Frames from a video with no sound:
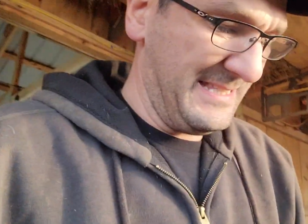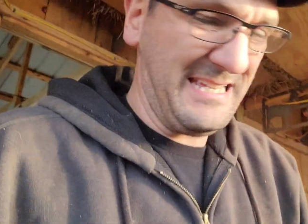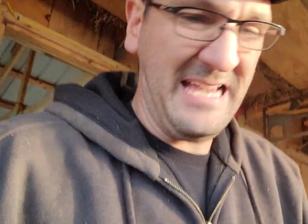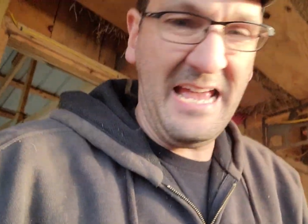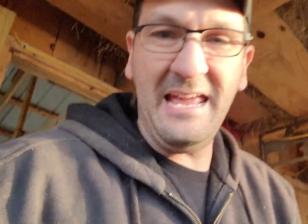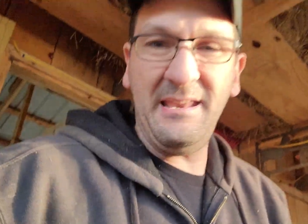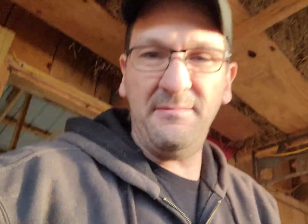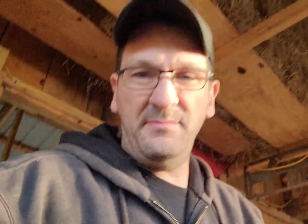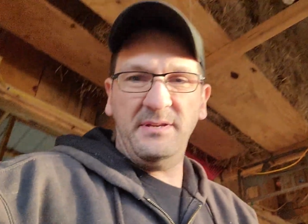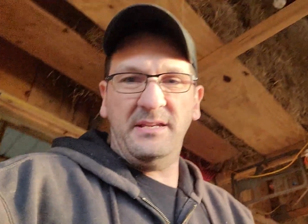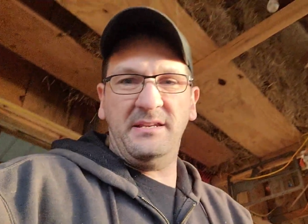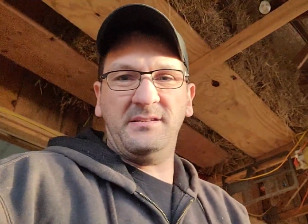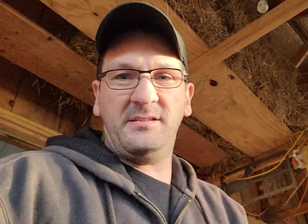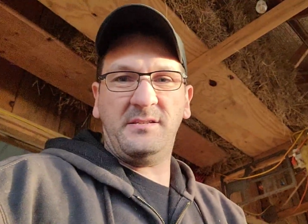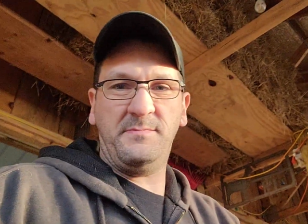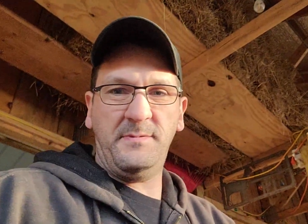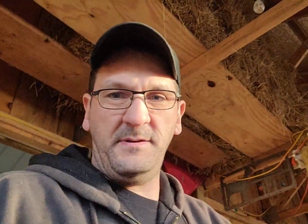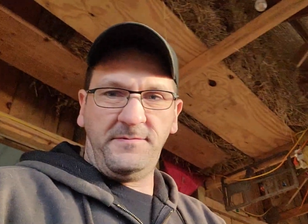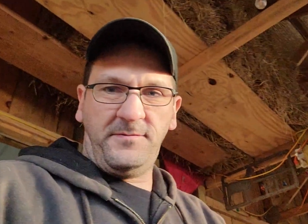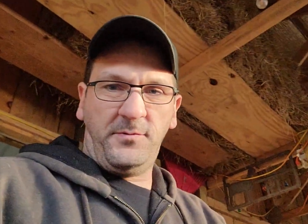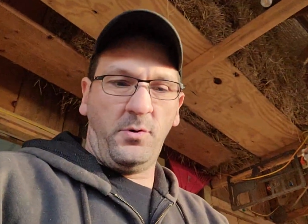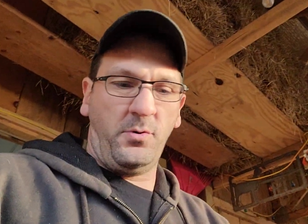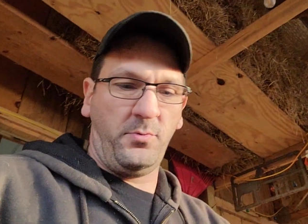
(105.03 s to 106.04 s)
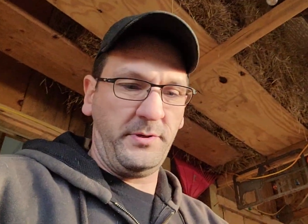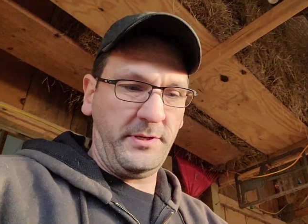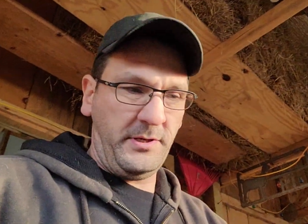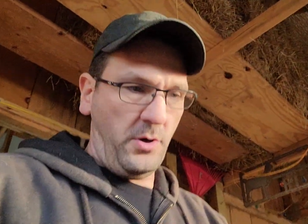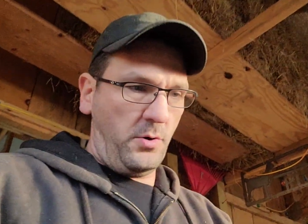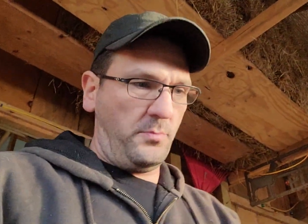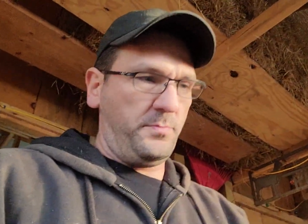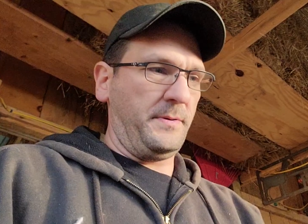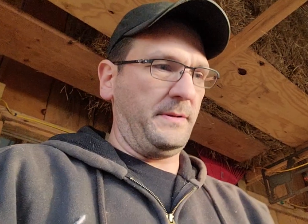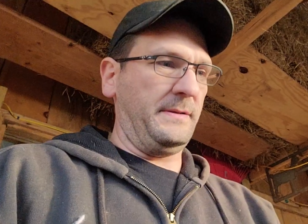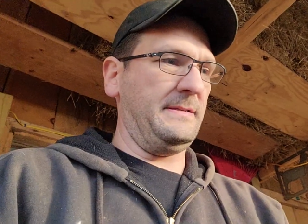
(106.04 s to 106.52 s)
10 minutes before
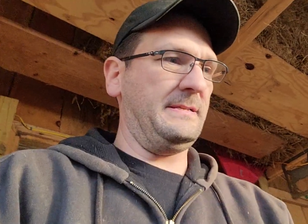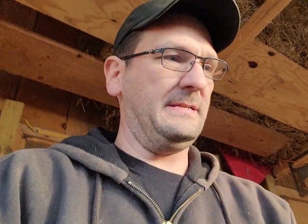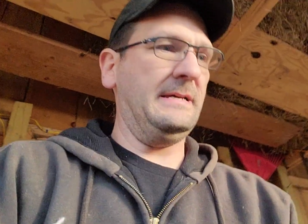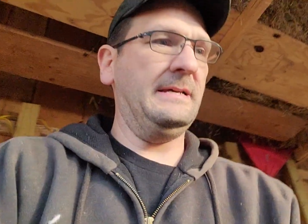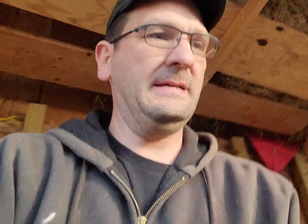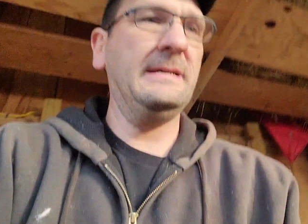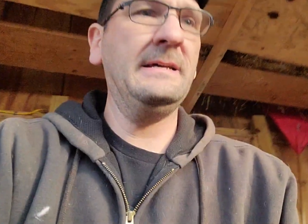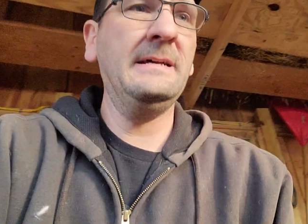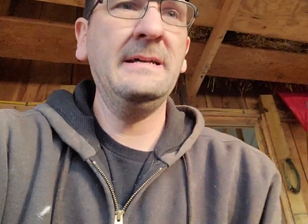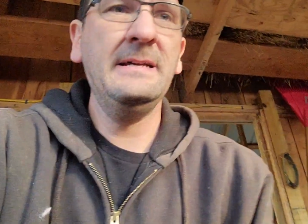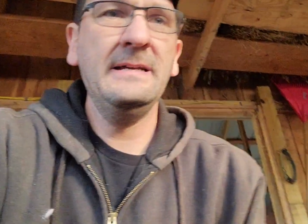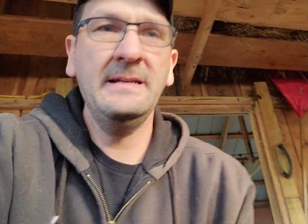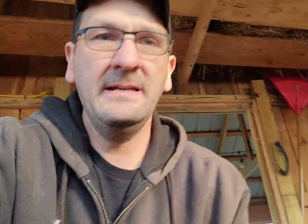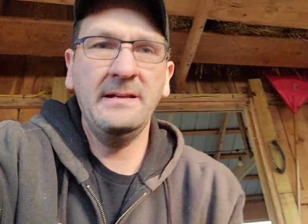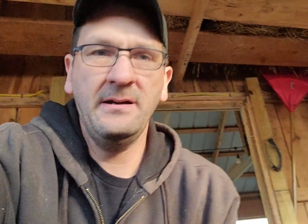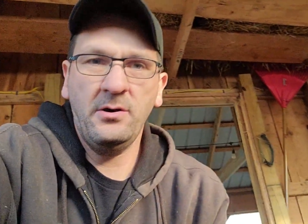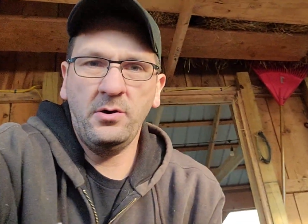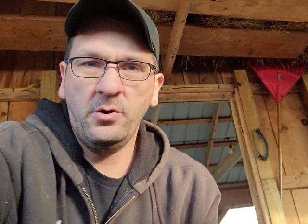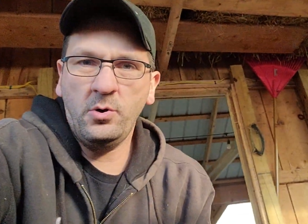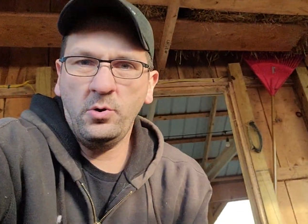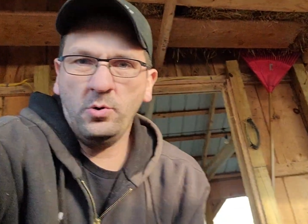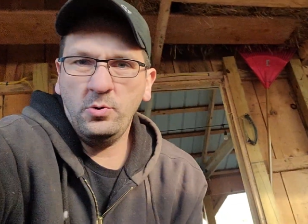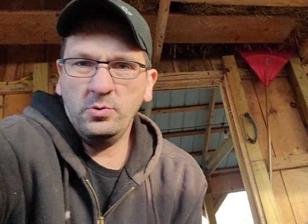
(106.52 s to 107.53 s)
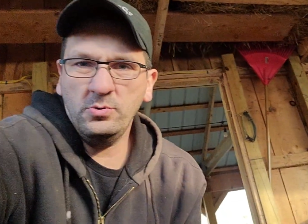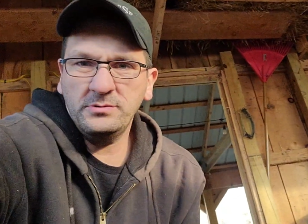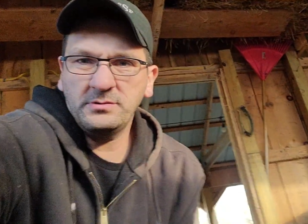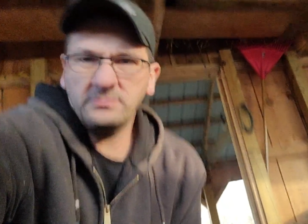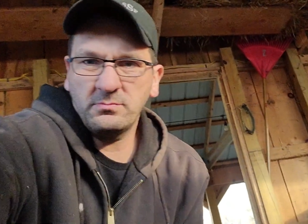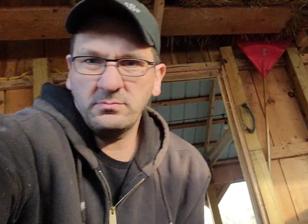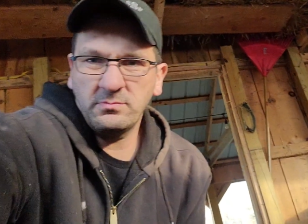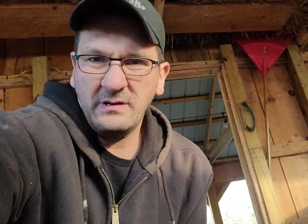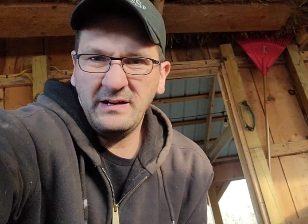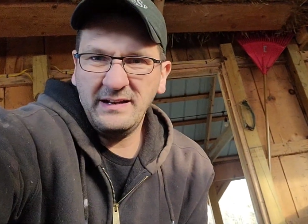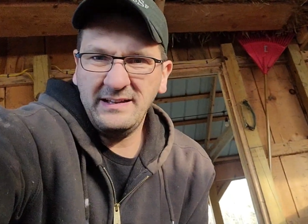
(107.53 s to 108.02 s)
we opened.
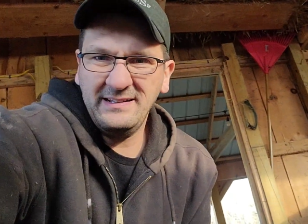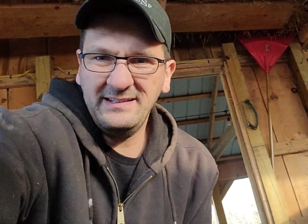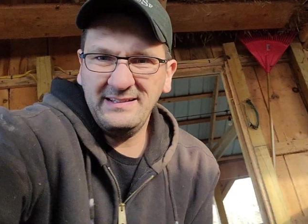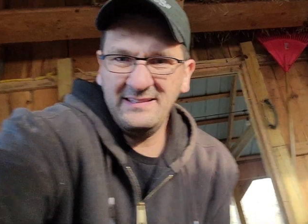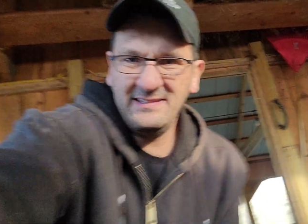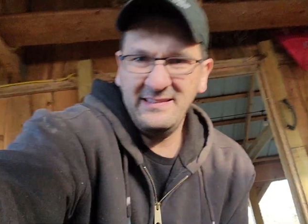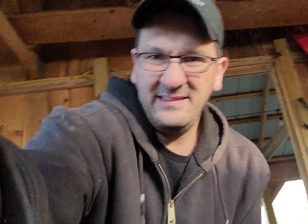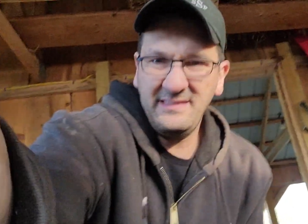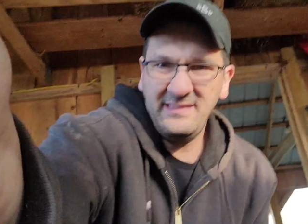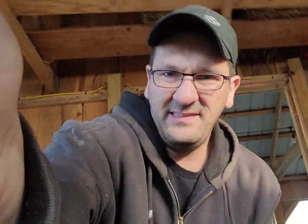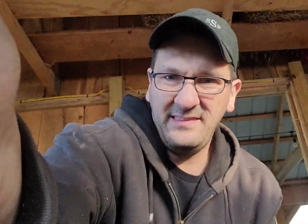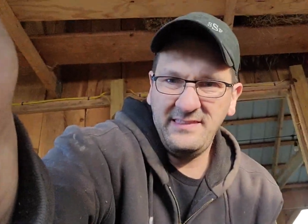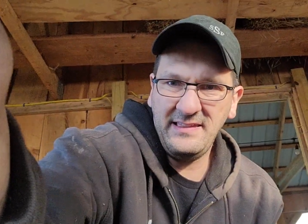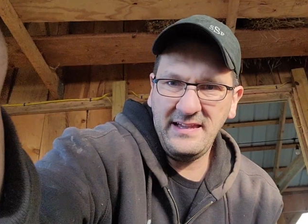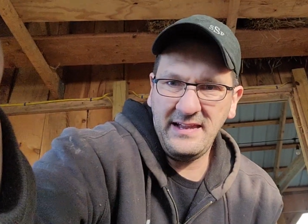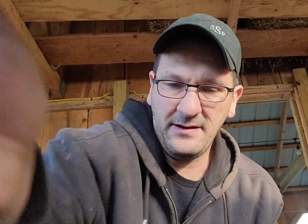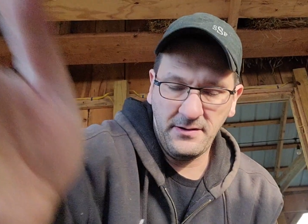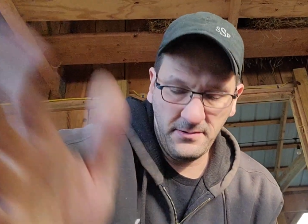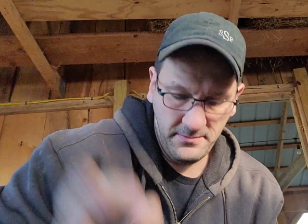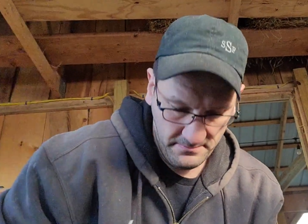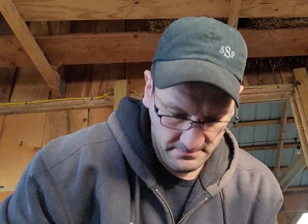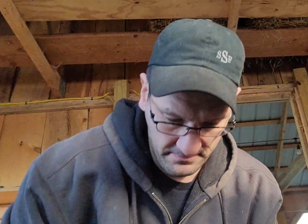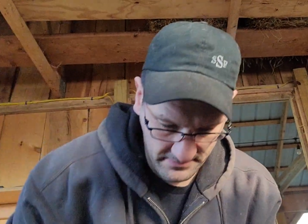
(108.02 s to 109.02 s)
Hold right there.